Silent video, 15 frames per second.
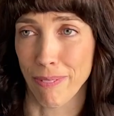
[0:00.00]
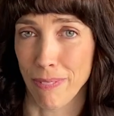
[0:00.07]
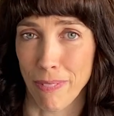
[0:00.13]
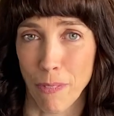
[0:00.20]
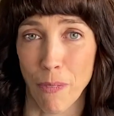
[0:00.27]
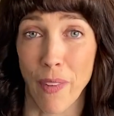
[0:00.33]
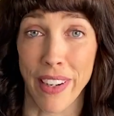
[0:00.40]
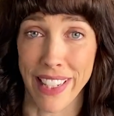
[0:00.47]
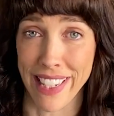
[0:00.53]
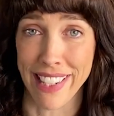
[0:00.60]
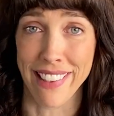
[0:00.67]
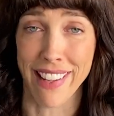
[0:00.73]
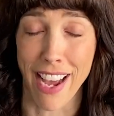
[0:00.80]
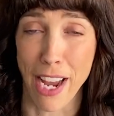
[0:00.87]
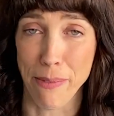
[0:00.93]
one at a
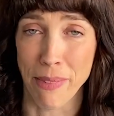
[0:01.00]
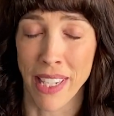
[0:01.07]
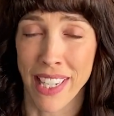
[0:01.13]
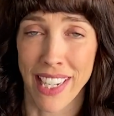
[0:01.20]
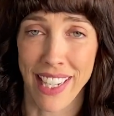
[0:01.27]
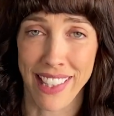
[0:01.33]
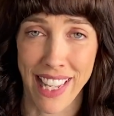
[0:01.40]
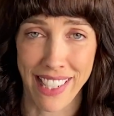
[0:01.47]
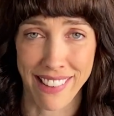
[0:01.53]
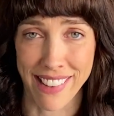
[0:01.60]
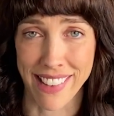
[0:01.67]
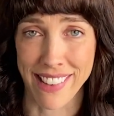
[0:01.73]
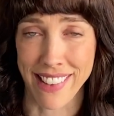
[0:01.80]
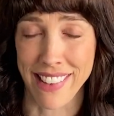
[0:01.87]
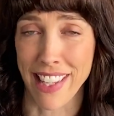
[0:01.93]
time, and that
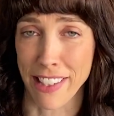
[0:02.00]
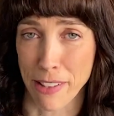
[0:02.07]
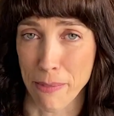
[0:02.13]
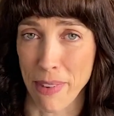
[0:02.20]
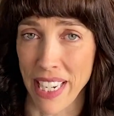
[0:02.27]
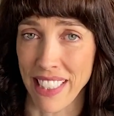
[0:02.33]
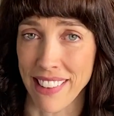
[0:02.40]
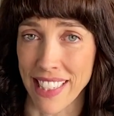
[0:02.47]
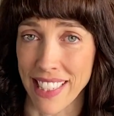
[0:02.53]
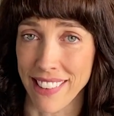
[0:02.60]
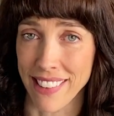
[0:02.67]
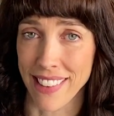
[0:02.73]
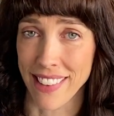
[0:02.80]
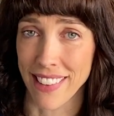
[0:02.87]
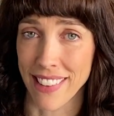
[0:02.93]
just doesn't make
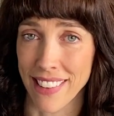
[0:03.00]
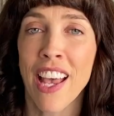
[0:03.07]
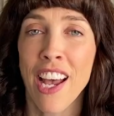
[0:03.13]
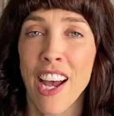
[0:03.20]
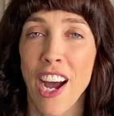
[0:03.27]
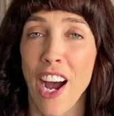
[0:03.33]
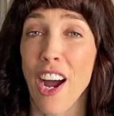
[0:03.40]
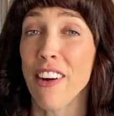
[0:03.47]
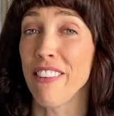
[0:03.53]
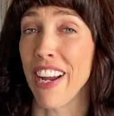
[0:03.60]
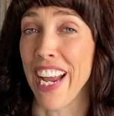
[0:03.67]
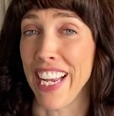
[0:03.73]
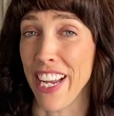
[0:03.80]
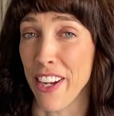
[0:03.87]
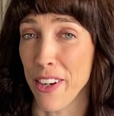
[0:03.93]
sense. All
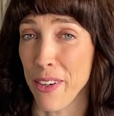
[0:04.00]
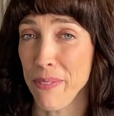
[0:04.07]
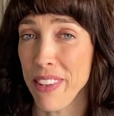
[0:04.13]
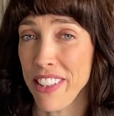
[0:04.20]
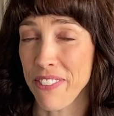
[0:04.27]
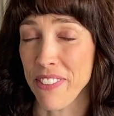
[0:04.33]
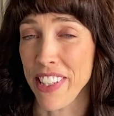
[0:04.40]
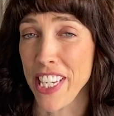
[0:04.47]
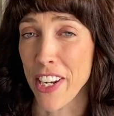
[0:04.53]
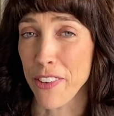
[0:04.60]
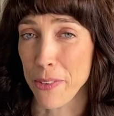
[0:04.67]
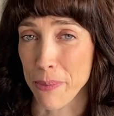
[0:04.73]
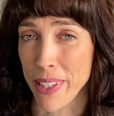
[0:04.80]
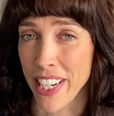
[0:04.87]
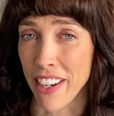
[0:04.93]
right, I hope this video
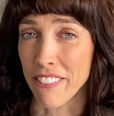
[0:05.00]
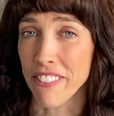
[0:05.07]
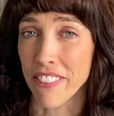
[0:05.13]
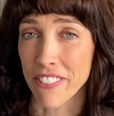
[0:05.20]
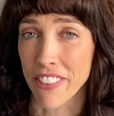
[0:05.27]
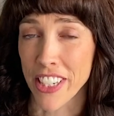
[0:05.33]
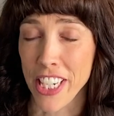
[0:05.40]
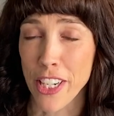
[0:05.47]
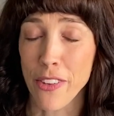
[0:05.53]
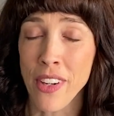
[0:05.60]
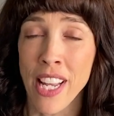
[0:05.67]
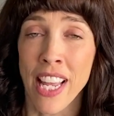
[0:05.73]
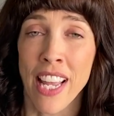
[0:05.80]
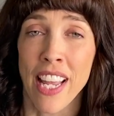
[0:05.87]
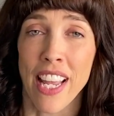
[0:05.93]
has been helpful for you.
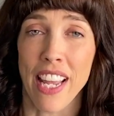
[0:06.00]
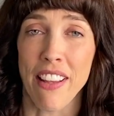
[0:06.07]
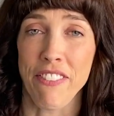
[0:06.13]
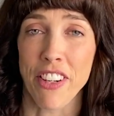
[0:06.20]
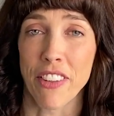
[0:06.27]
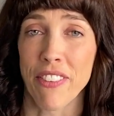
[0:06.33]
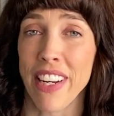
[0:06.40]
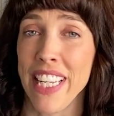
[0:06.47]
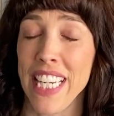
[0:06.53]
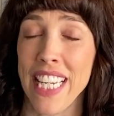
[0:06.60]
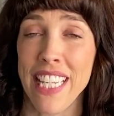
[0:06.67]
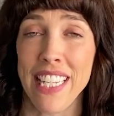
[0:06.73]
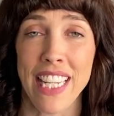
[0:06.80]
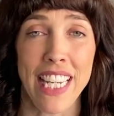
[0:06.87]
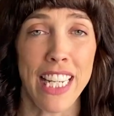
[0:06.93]
If you're running
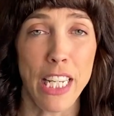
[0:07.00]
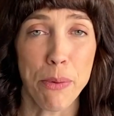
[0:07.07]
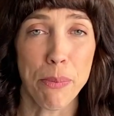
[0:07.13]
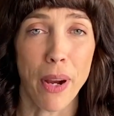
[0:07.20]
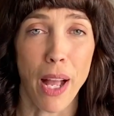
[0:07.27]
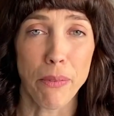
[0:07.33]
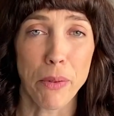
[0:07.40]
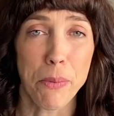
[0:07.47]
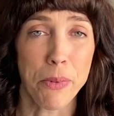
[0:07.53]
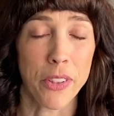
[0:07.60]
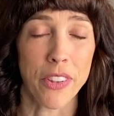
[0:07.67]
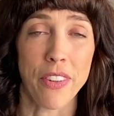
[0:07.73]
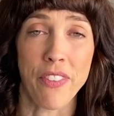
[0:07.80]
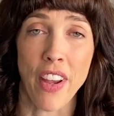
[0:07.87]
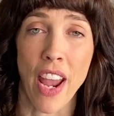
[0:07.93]
into any problems
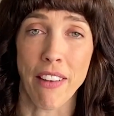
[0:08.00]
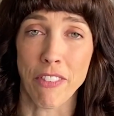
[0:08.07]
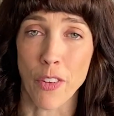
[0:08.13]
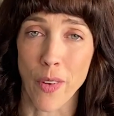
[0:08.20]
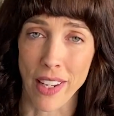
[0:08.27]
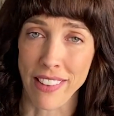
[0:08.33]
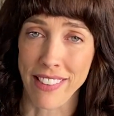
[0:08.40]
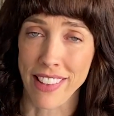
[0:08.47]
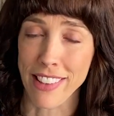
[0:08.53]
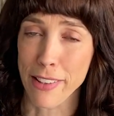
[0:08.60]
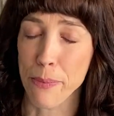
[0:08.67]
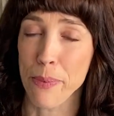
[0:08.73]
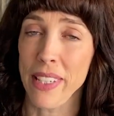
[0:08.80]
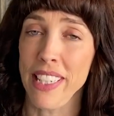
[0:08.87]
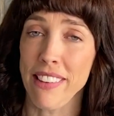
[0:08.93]
or if you have questions,
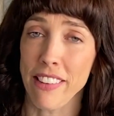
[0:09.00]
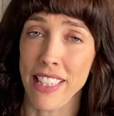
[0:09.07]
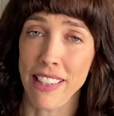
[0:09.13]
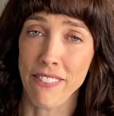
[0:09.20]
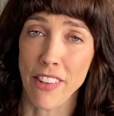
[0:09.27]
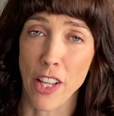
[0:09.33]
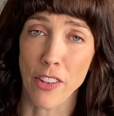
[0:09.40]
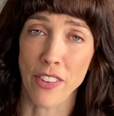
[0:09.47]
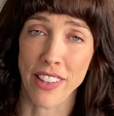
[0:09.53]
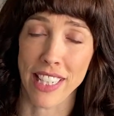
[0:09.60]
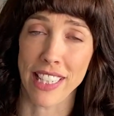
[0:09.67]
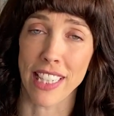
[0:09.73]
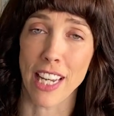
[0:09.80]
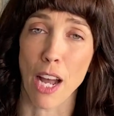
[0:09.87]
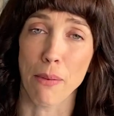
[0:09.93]
please leave those
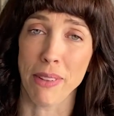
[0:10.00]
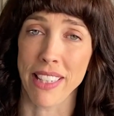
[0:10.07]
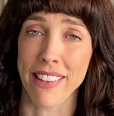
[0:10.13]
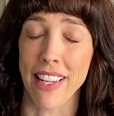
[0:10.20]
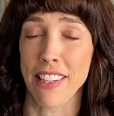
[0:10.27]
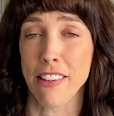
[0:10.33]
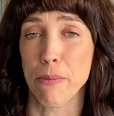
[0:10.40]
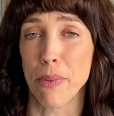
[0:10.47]
in the comment section